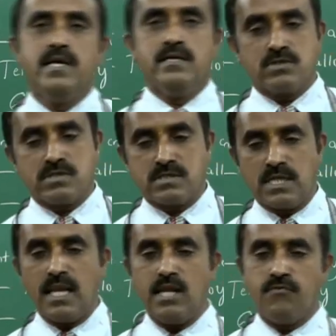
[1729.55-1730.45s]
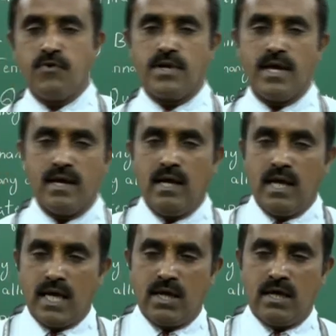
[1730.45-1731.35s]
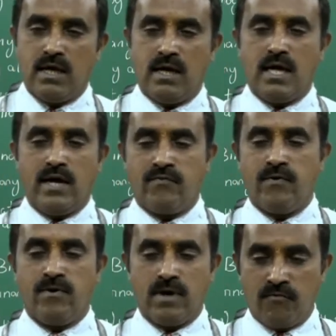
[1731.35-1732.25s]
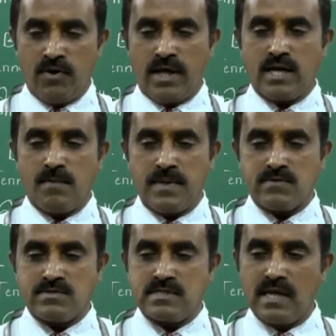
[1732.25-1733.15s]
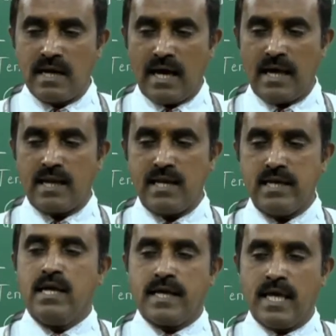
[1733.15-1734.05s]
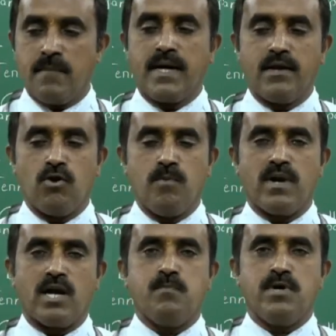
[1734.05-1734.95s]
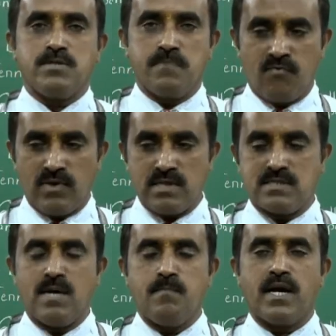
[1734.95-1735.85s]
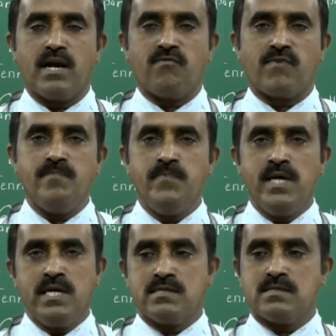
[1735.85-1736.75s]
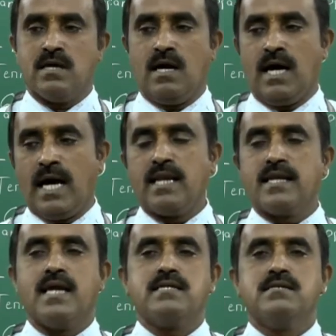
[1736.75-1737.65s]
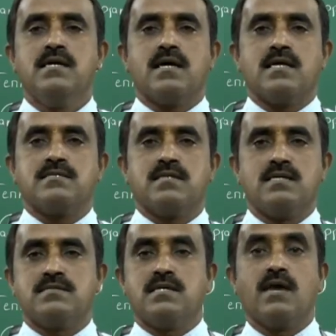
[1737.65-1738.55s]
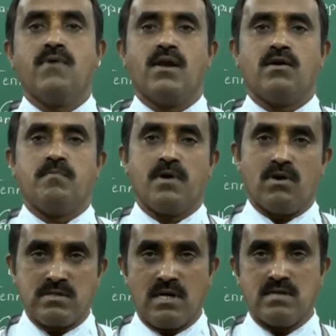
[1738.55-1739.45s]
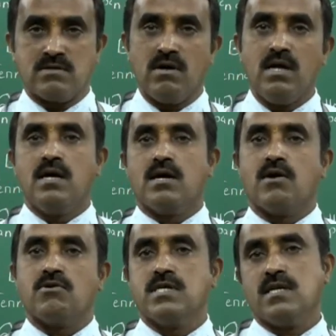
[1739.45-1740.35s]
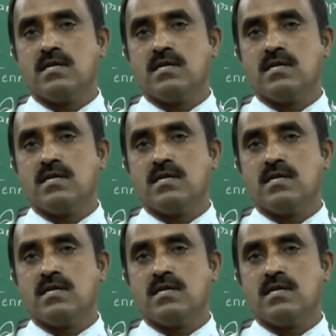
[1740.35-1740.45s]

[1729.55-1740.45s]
So steel, if you take a piece of steel and iron, keep it in open atmosphere for the same period of time, iron gets rusted, steel will not, because it has got corrosion